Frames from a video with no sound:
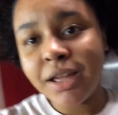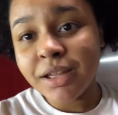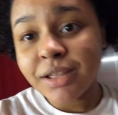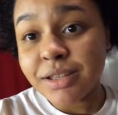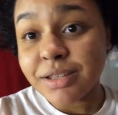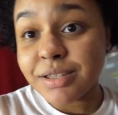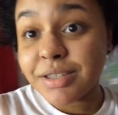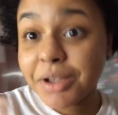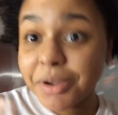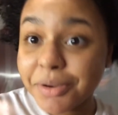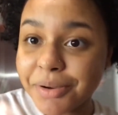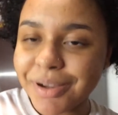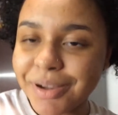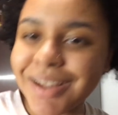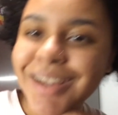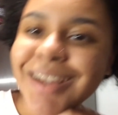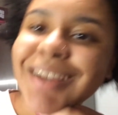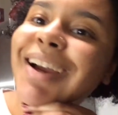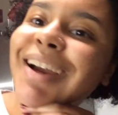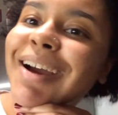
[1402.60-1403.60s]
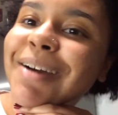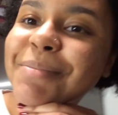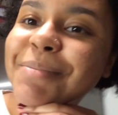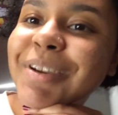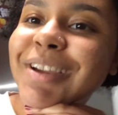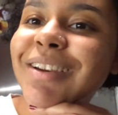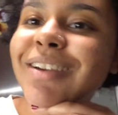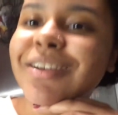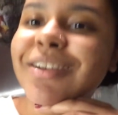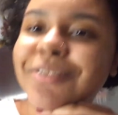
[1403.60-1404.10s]
So I'm
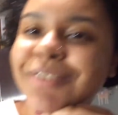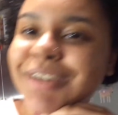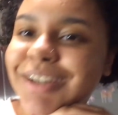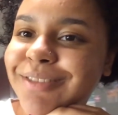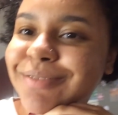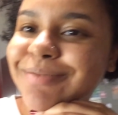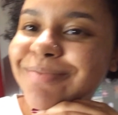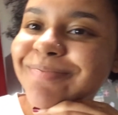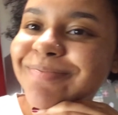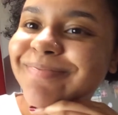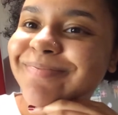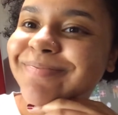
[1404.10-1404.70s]
gonna go now.